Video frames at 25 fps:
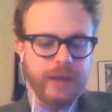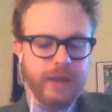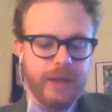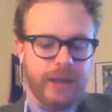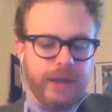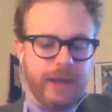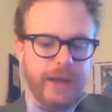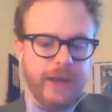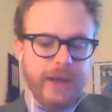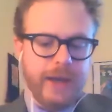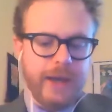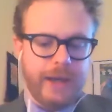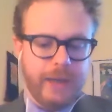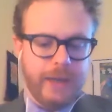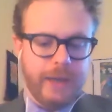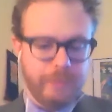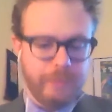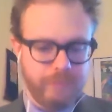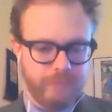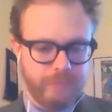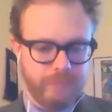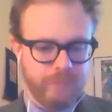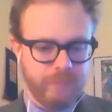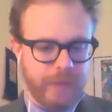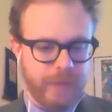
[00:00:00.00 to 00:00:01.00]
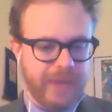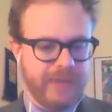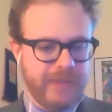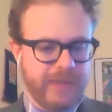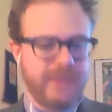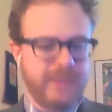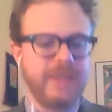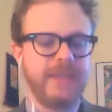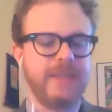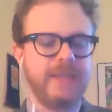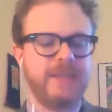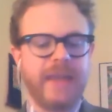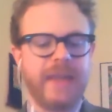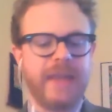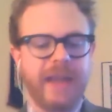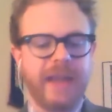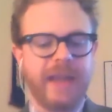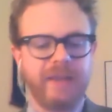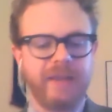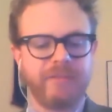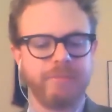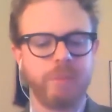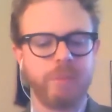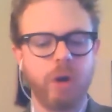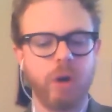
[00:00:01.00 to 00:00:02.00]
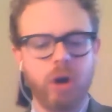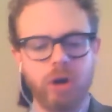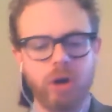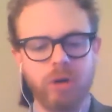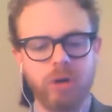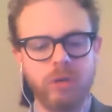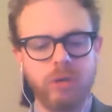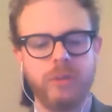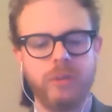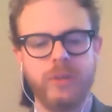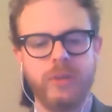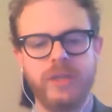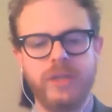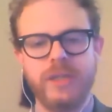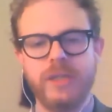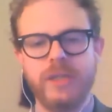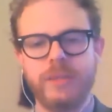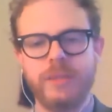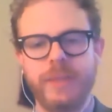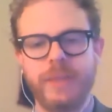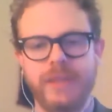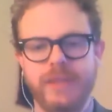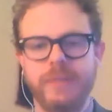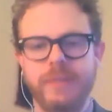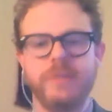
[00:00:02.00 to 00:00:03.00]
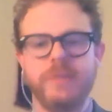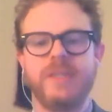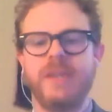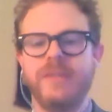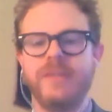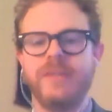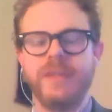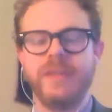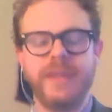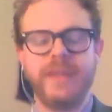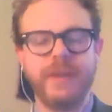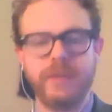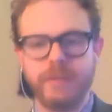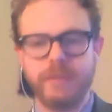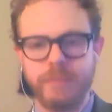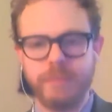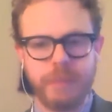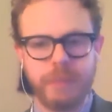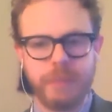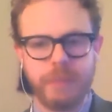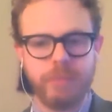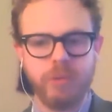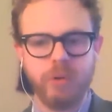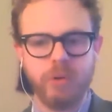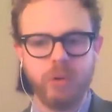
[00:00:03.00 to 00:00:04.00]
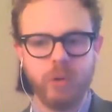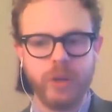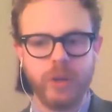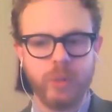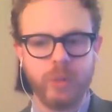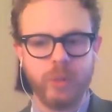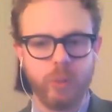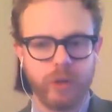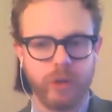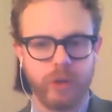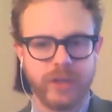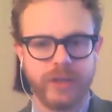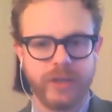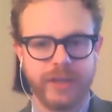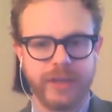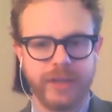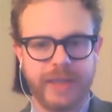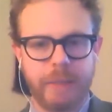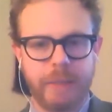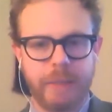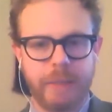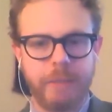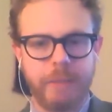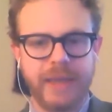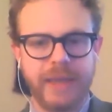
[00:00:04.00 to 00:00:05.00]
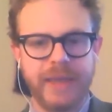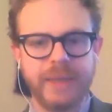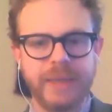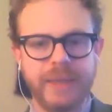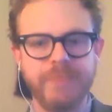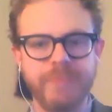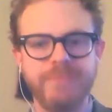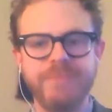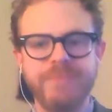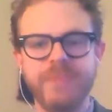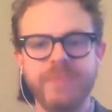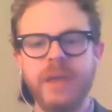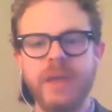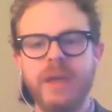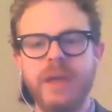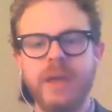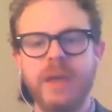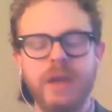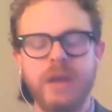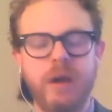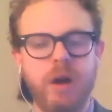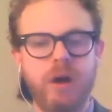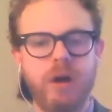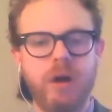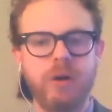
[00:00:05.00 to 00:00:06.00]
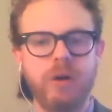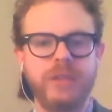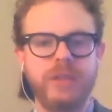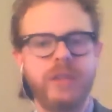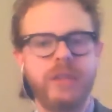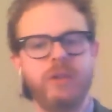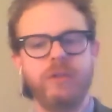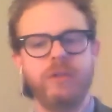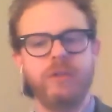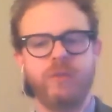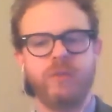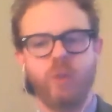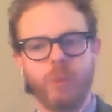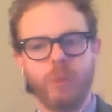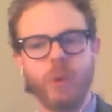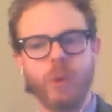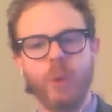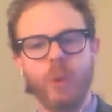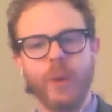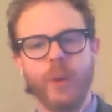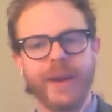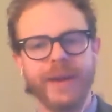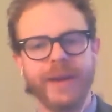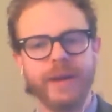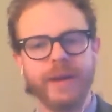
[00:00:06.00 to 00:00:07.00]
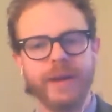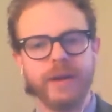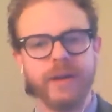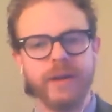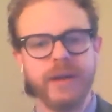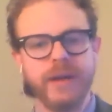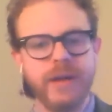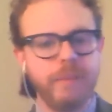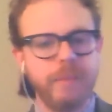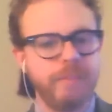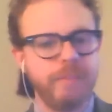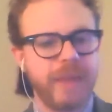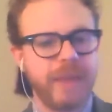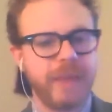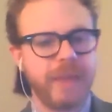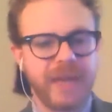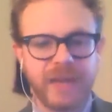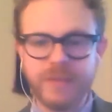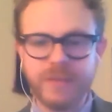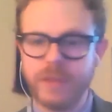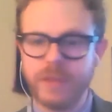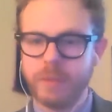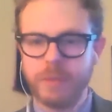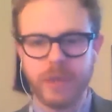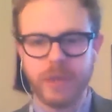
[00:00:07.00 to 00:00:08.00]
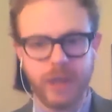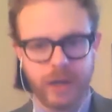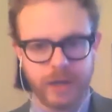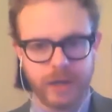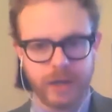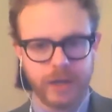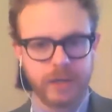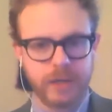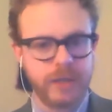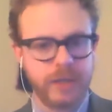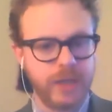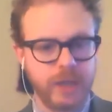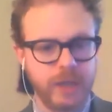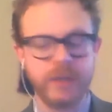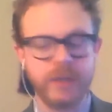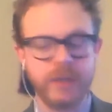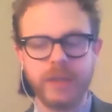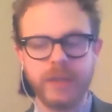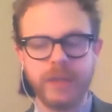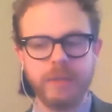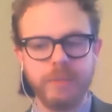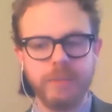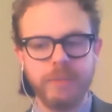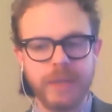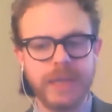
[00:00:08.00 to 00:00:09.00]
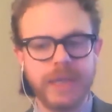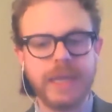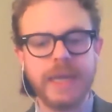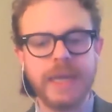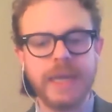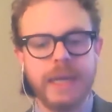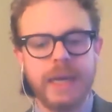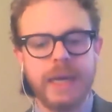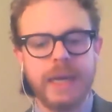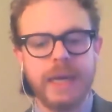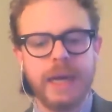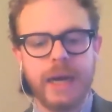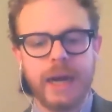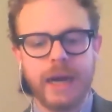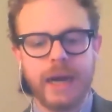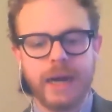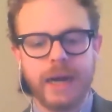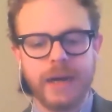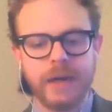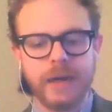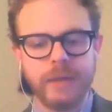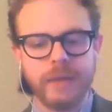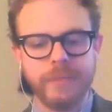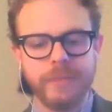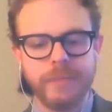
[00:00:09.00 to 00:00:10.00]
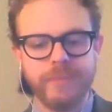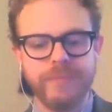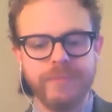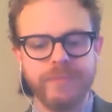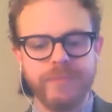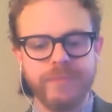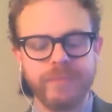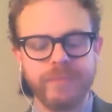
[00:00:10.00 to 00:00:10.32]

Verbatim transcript: Uh, I'm at the staff ball, which is about some 7,000 people who had worked on the campaign, all in their formal wear, many of them young, younger than me, um,